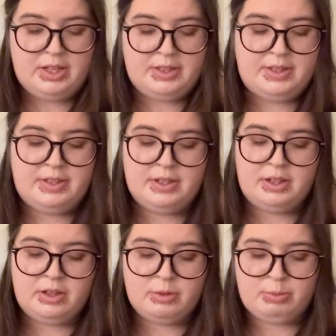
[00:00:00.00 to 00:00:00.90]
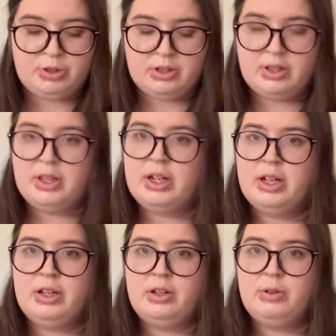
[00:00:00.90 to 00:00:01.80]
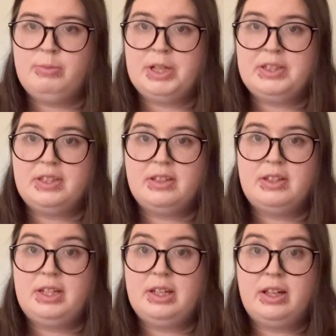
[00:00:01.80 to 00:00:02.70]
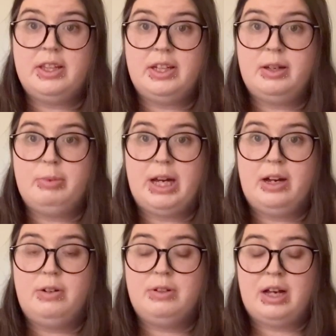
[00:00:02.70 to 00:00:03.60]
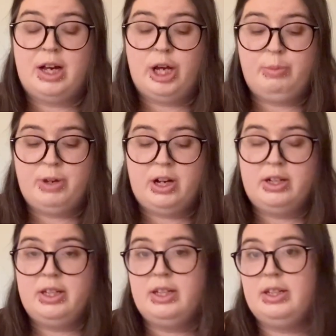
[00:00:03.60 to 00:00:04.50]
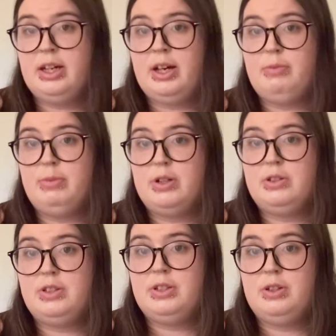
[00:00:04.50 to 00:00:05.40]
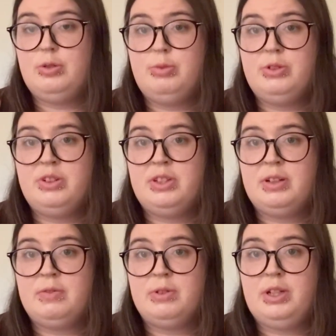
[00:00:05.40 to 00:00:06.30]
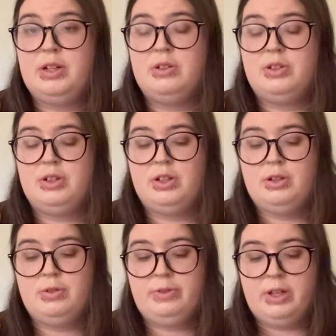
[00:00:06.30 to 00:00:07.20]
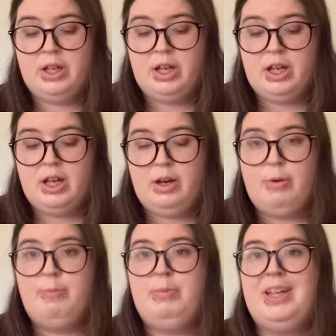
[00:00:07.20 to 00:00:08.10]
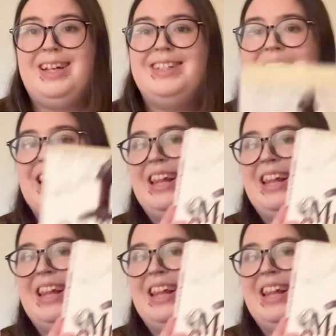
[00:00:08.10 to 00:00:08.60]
This is another book that I know basically nothing about. I bought it at Barnes & Noble several years ago because I